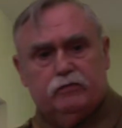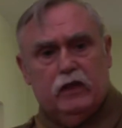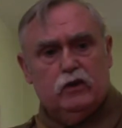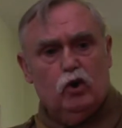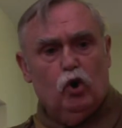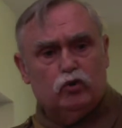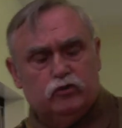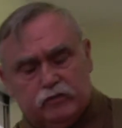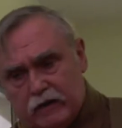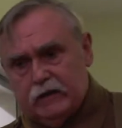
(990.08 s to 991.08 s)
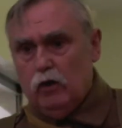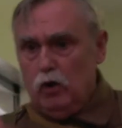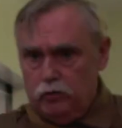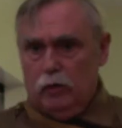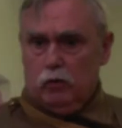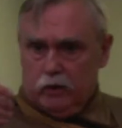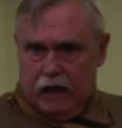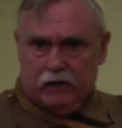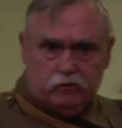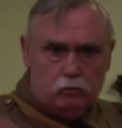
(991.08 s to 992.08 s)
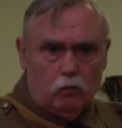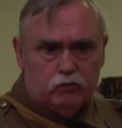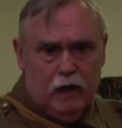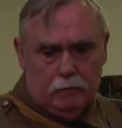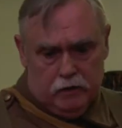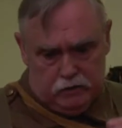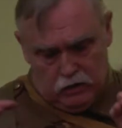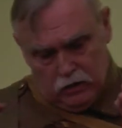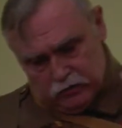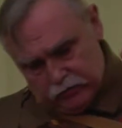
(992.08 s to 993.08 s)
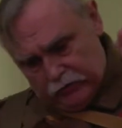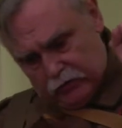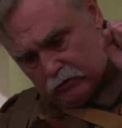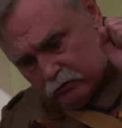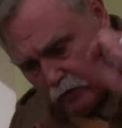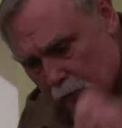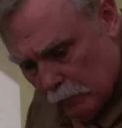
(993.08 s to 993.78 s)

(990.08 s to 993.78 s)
they could to find out who they were against and what was happening. So they grab